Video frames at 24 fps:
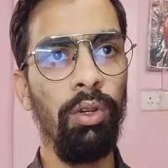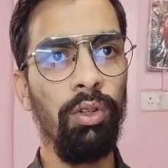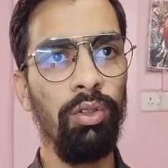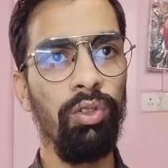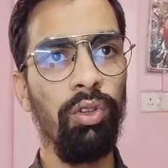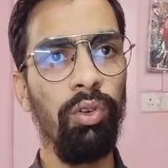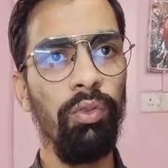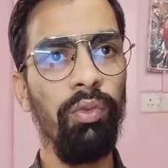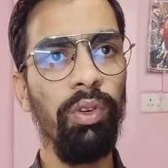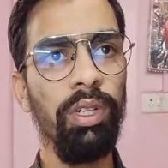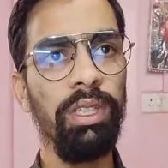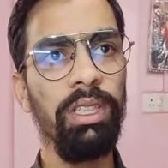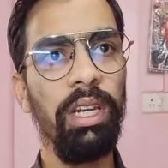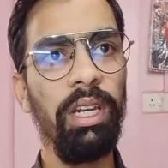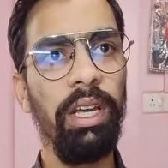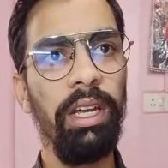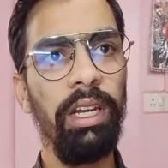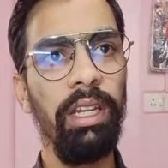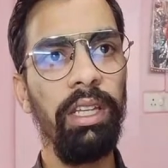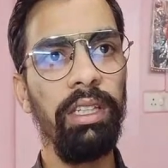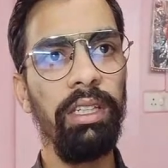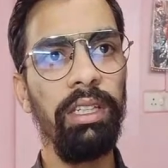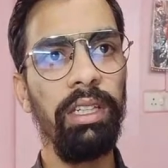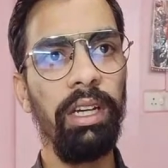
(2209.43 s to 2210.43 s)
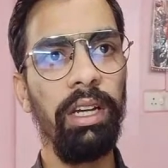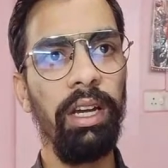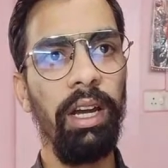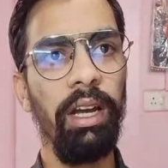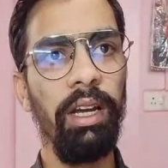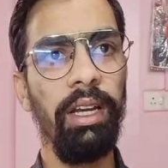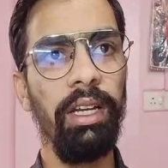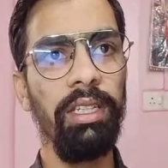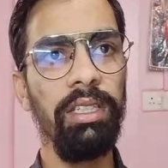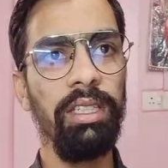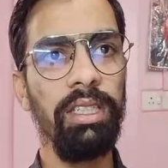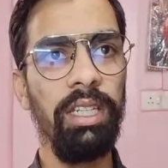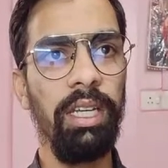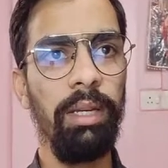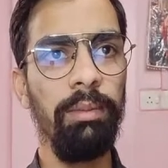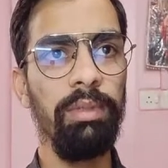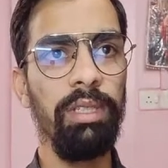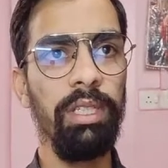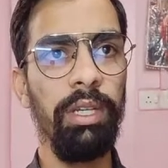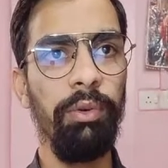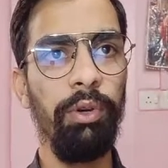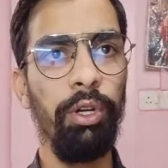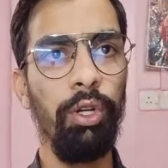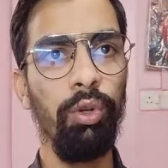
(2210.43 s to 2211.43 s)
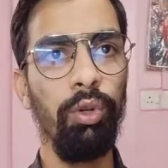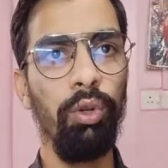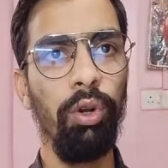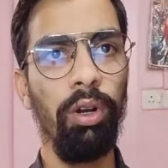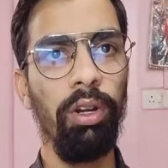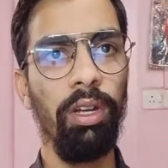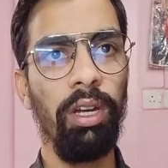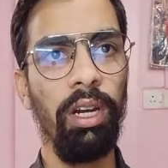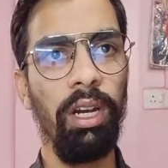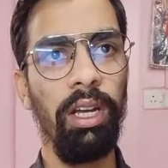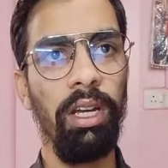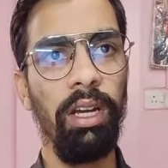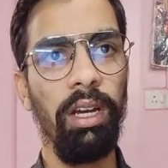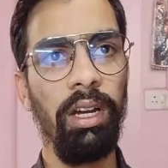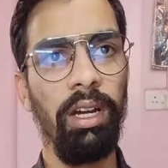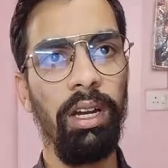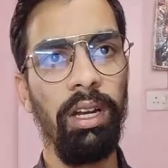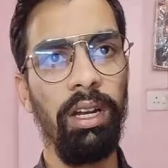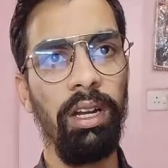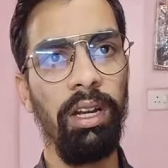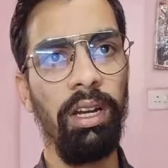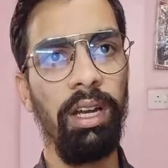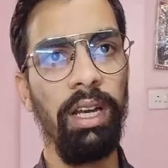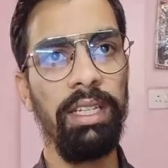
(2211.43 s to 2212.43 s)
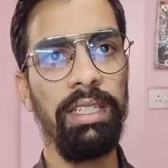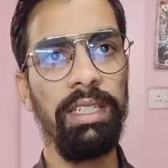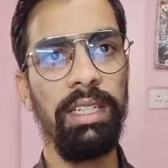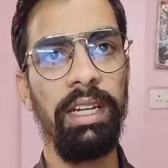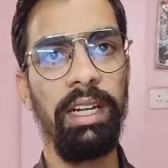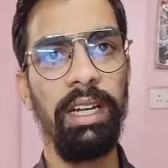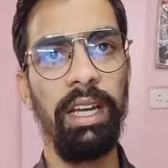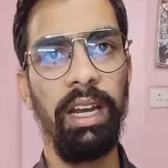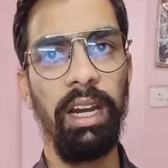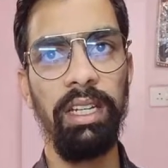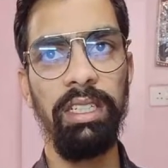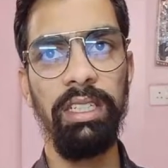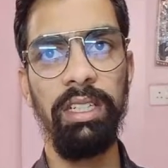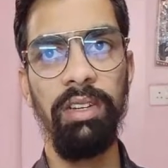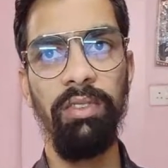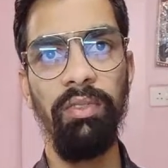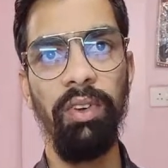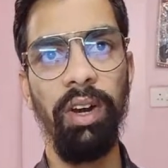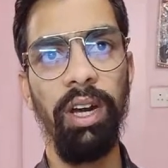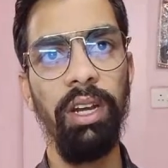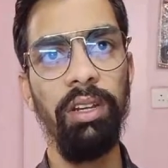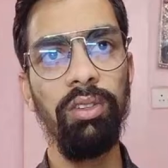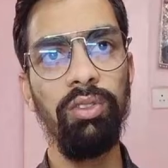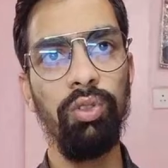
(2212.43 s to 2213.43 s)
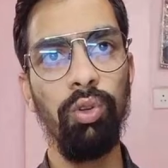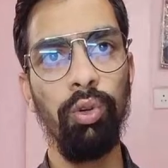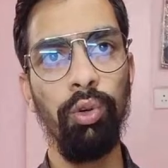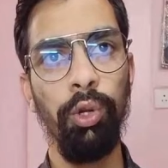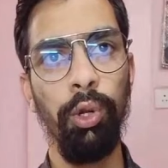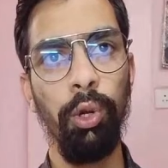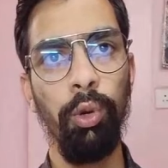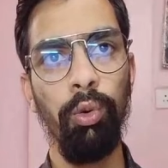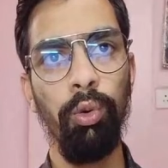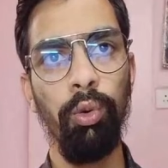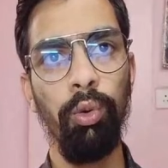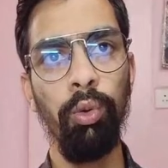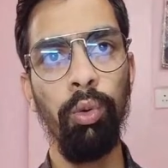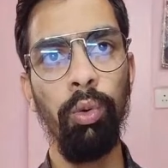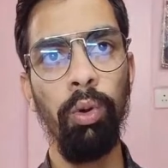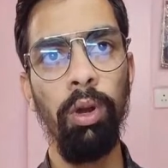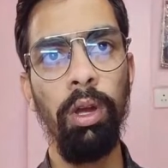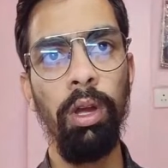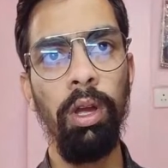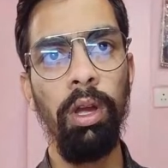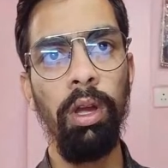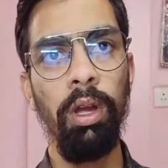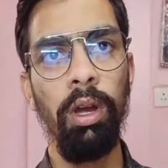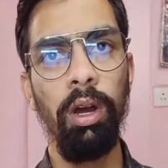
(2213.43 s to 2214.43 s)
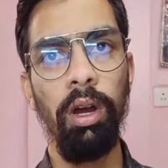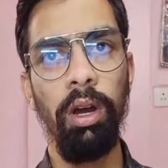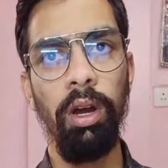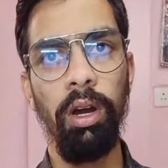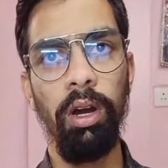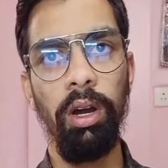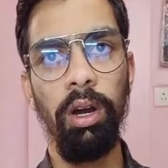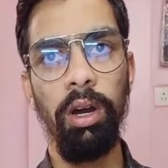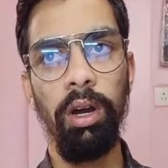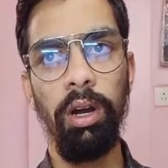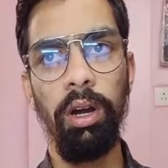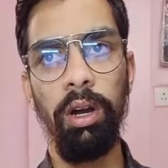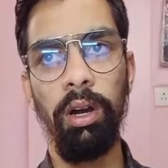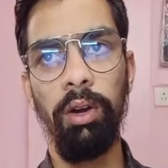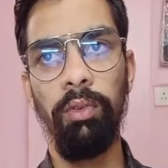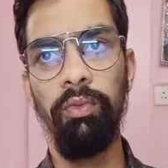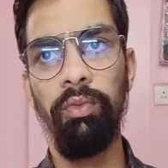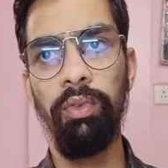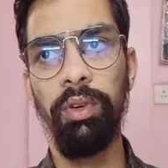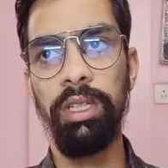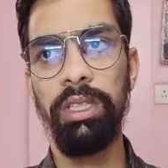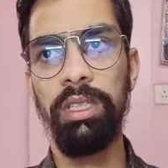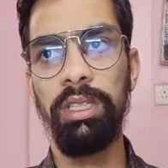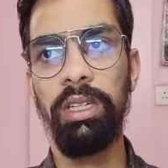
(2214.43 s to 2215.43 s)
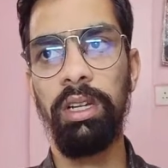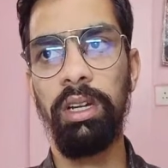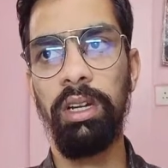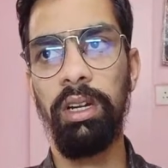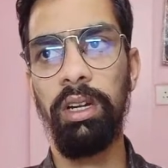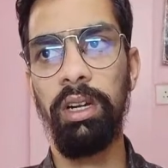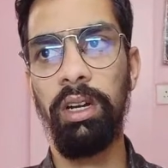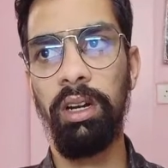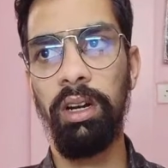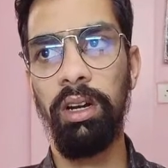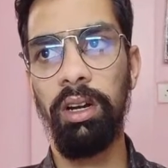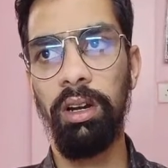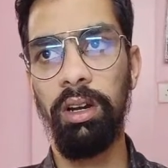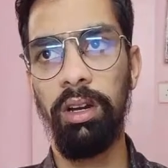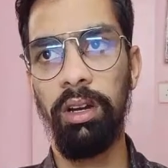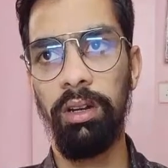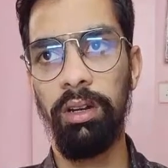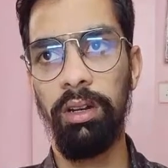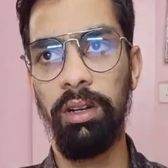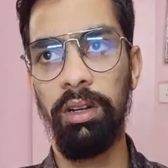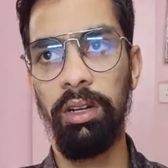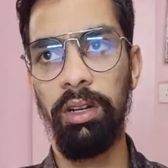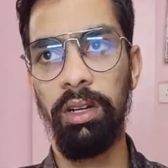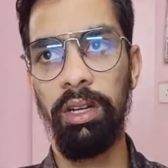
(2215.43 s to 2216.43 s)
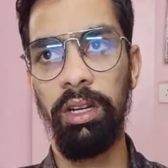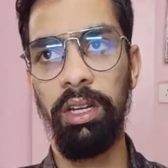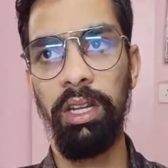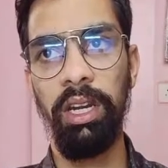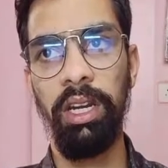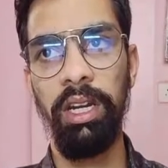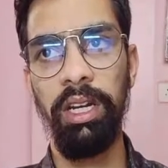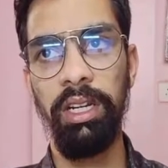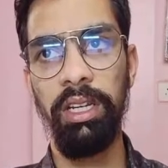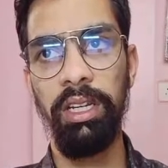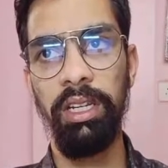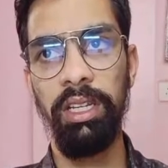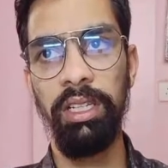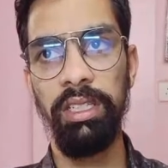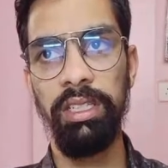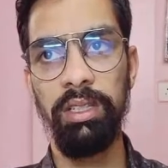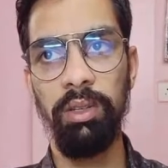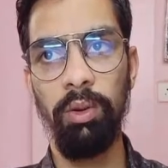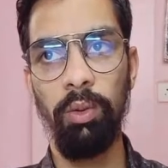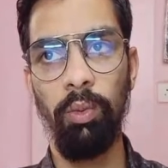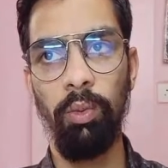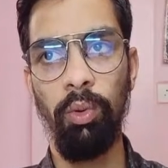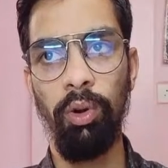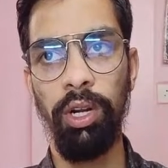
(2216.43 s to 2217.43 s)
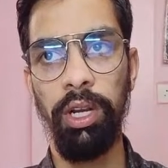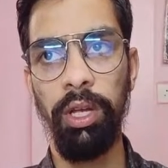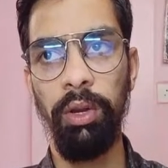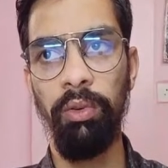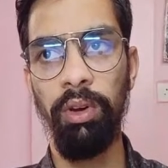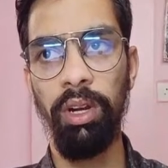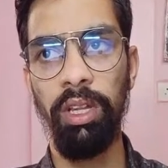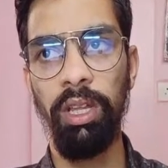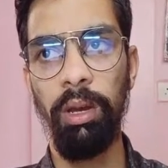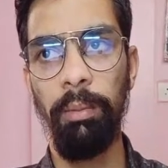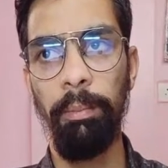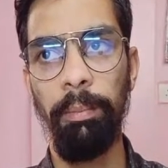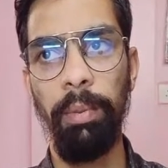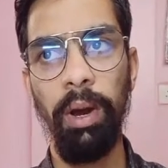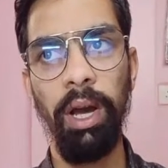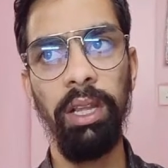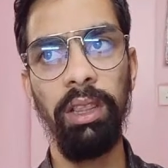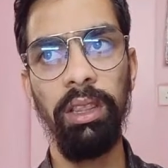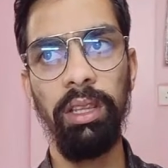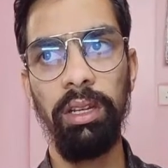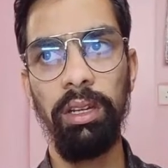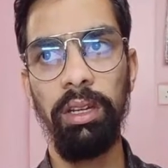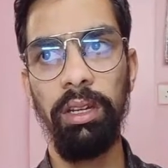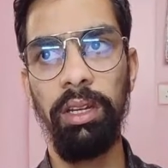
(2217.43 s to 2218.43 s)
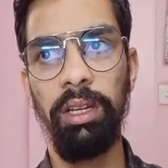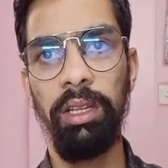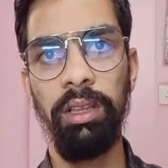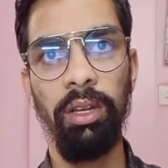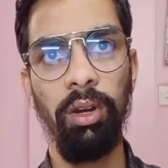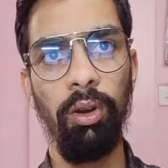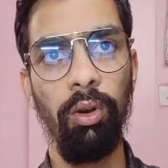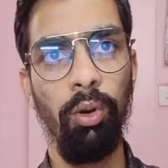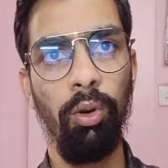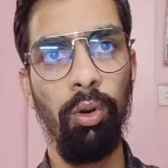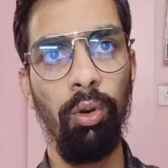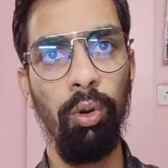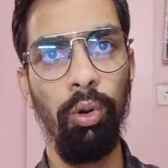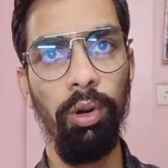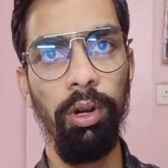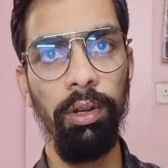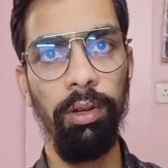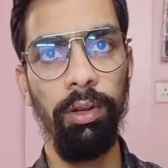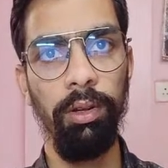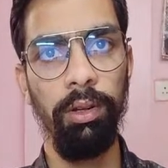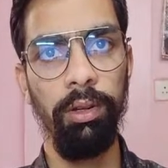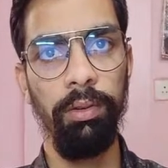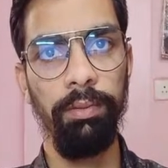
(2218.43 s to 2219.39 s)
So first line is again same CV2.cascade classifier. So you have to first delete this whatever the path in the code,